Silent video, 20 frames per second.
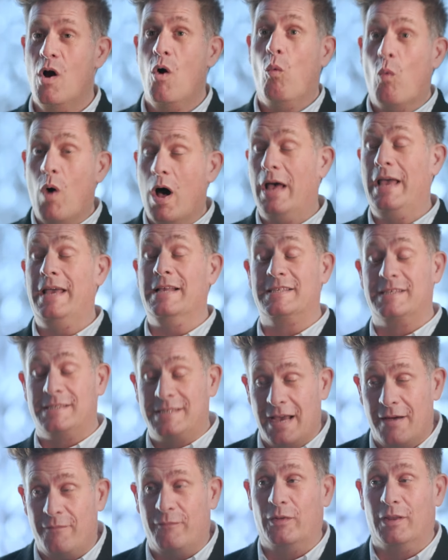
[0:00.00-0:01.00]
Well, it's
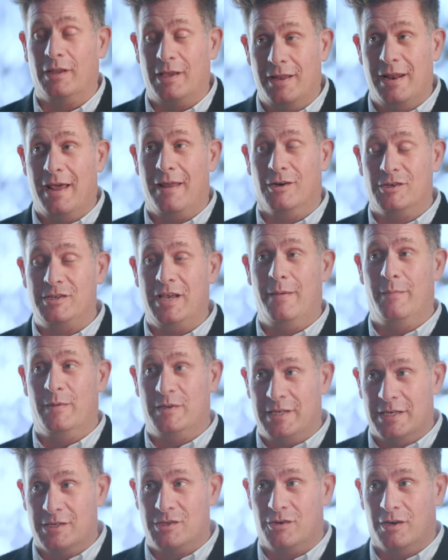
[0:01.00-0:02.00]
definitely an
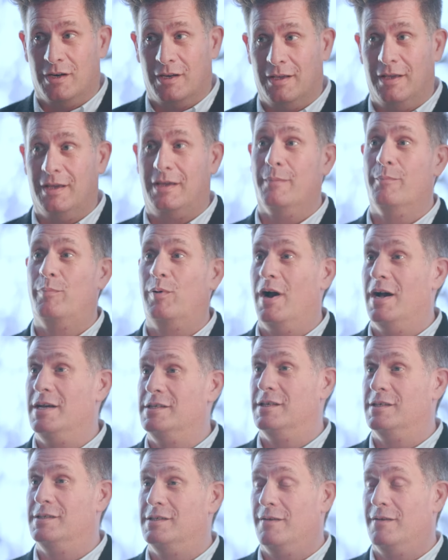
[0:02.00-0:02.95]
entertainment district. It comprises